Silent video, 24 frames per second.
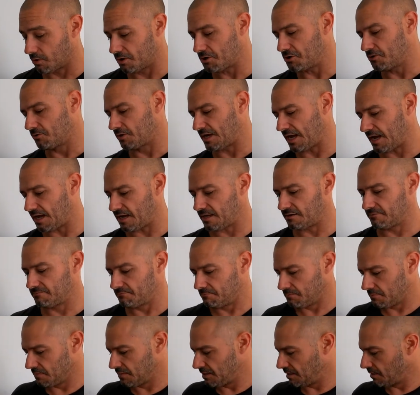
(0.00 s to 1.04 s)
you can
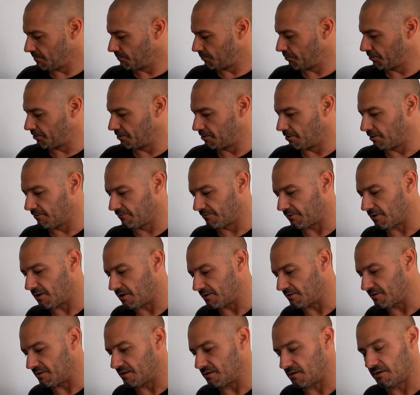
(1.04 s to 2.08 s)
put it over
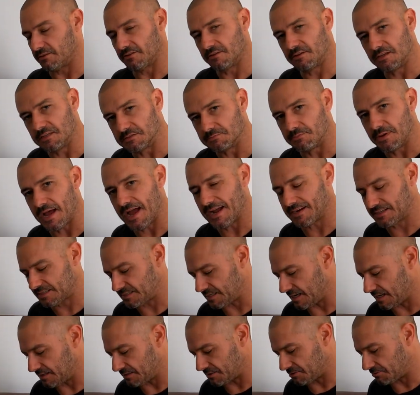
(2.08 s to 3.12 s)
on these
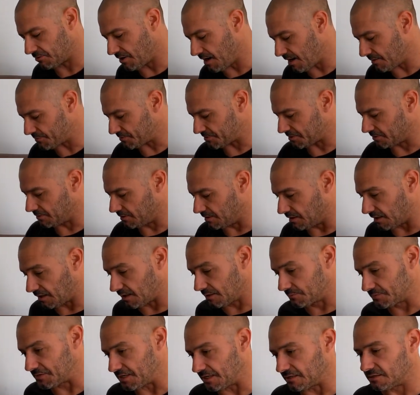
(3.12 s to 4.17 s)
backside straps so that it
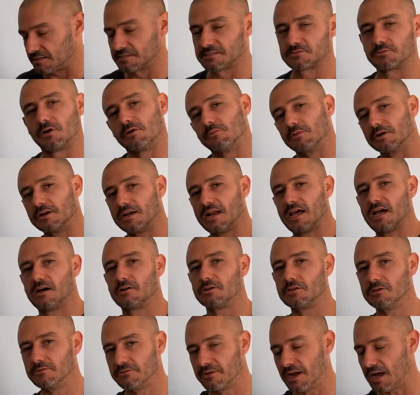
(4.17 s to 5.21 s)
comes out this way, but now
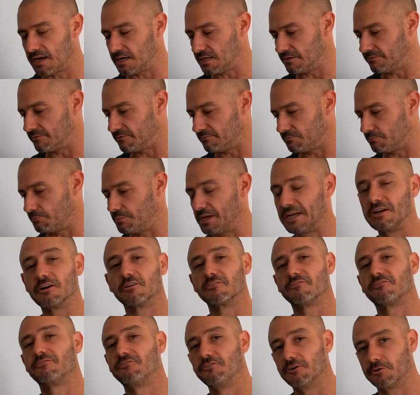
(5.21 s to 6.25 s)
you've got even bigger
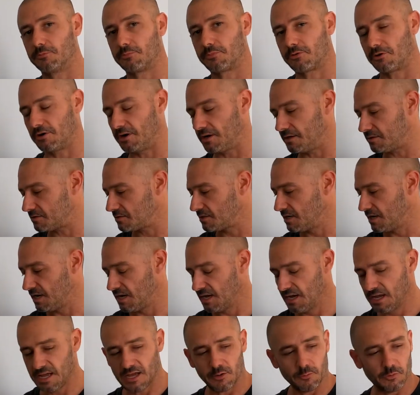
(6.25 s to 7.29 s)
footprint,
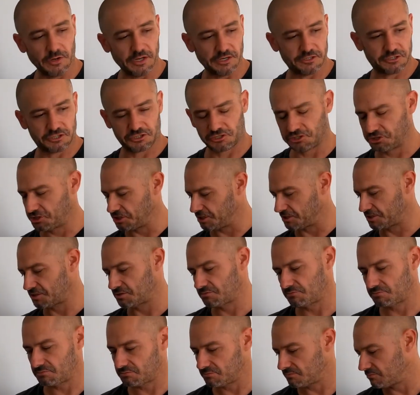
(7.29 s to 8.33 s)
which just
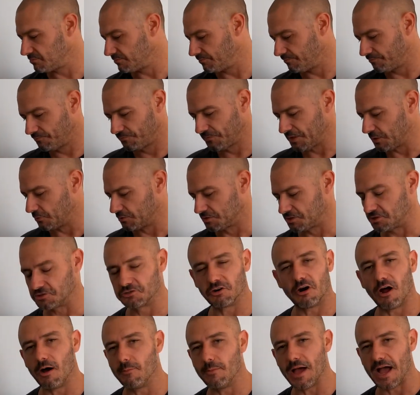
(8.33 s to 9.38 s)
was a
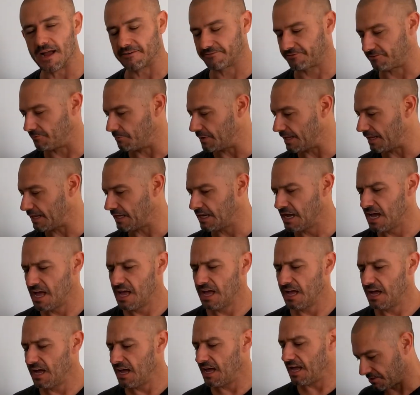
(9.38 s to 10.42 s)
drawback for me.
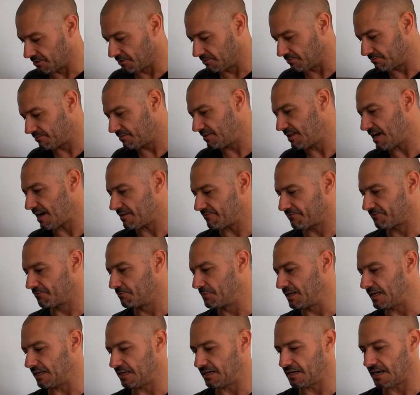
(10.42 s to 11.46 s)
So that for
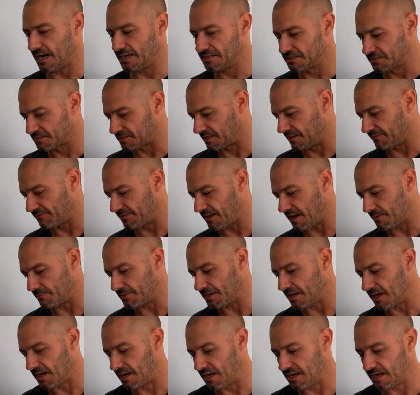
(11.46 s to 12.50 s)
me, I just left that
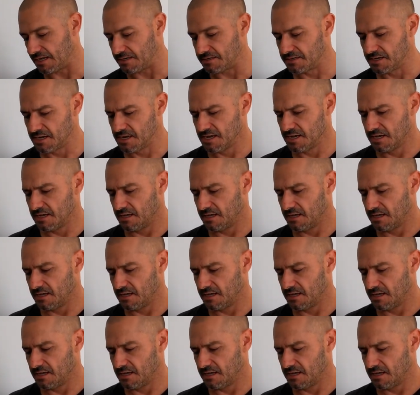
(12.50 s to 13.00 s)
behind.